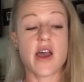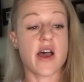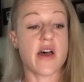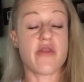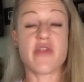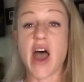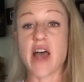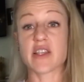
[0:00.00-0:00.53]

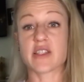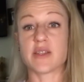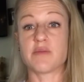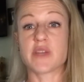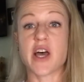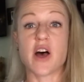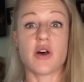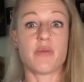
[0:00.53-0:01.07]
And that seemed
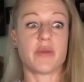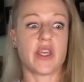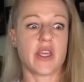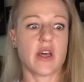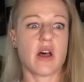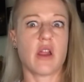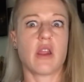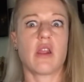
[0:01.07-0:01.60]
to help me
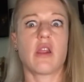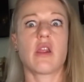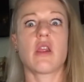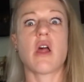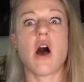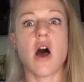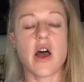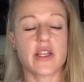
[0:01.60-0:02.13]
a
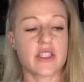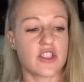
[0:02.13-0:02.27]
lot,